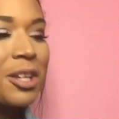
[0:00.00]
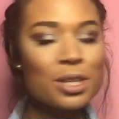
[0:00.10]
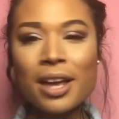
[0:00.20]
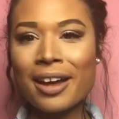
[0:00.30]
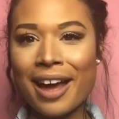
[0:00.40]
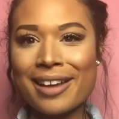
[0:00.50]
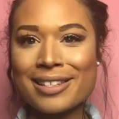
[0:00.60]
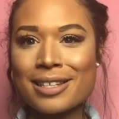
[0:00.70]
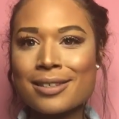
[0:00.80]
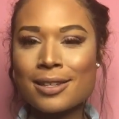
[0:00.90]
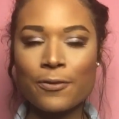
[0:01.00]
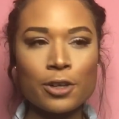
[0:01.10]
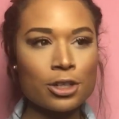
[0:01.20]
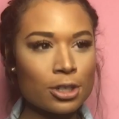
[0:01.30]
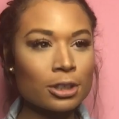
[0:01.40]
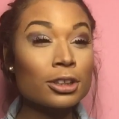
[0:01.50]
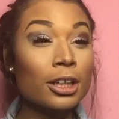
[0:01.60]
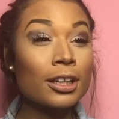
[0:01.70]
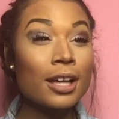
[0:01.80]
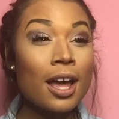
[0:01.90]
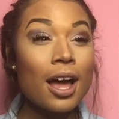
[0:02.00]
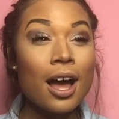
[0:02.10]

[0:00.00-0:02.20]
So yeah, guys, this is the finished look.